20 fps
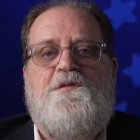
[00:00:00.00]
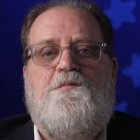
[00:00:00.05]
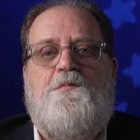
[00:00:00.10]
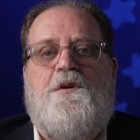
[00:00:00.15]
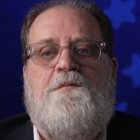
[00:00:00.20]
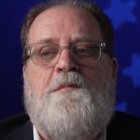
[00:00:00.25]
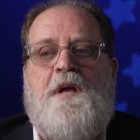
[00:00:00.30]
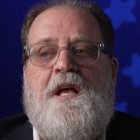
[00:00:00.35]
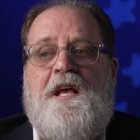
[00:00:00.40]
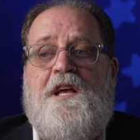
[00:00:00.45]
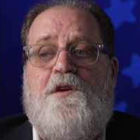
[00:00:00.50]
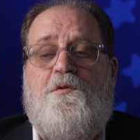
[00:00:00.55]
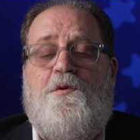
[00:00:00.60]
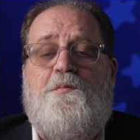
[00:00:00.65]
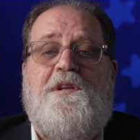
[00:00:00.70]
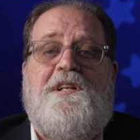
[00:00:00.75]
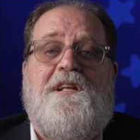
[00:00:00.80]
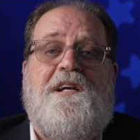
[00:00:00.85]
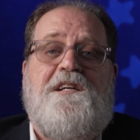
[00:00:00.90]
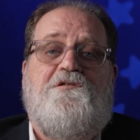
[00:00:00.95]
but it would
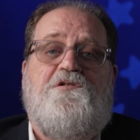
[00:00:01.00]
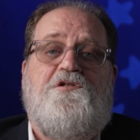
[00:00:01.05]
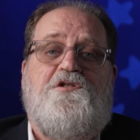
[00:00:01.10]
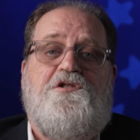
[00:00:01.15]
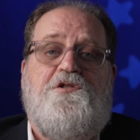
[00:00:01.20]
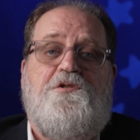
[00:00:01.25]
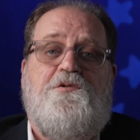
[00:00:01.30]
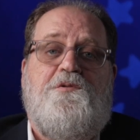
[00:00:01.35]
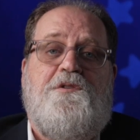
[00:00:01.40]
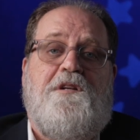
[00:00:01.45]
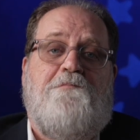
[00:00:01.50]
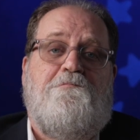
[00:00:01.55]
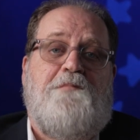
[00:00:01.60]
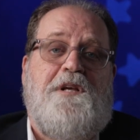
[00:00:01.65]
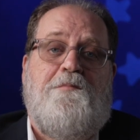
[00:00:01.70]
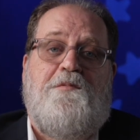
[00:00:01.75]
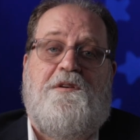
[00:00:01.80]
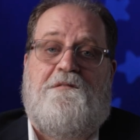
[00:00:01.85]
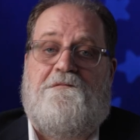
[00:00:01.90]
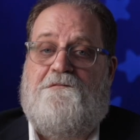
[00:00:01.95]
be nice to shoot in
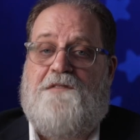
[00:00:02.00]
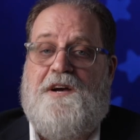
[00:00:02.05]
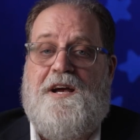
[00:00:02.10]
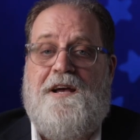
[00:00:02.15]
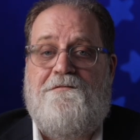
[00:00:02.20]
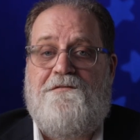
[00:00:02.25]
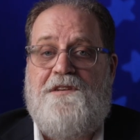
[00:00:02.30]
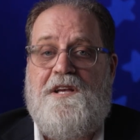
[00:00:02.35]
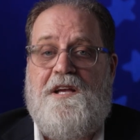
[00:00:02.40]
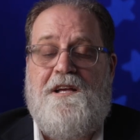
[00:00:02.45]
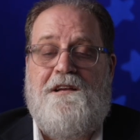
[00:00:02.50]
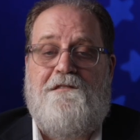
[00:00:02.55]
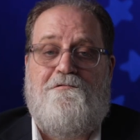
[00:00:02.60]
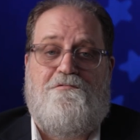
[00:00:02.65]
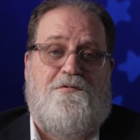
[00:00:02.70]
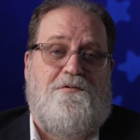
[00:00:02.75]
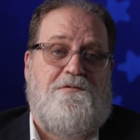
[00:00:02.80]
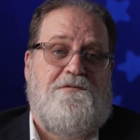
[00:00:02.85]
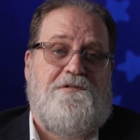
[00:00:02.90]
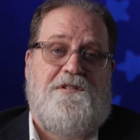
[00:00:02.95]
maybe 5K
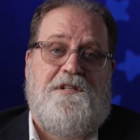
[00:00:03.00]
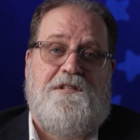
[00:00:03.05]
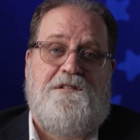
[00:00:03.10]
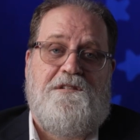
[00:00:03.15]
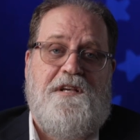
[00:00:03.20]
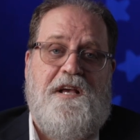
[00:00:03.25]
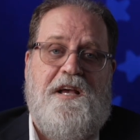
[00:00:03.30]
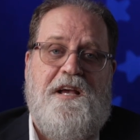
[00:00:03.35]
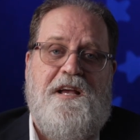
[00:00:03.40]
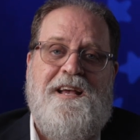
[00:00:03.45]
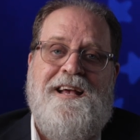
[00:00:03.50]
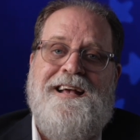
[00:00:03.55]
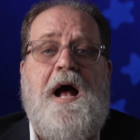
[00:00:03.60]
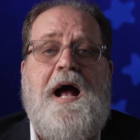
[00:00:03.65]
or 6K.